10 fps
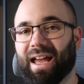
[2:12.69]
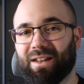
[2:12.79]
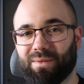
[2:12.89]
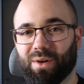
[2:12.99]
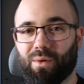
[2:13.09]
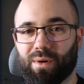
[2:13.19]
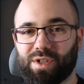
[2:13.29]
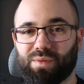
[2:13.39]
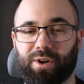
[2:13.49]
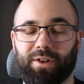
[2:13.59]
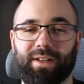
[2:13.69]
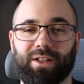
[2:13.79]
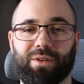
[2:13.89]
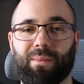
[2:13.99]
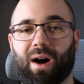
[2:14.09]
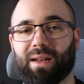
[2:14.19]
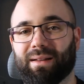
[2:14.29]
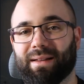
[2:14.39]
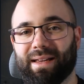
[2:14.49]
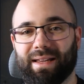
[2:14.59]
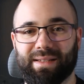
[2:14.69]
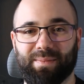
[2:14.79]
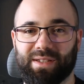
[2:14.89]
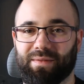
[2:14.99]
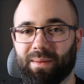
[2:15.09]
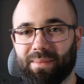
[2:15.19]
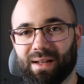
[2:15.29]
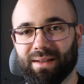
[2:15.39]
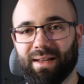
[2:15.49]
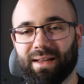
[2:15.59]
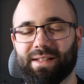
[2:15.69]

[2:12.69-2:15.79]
end of the course where you need to model a specific building.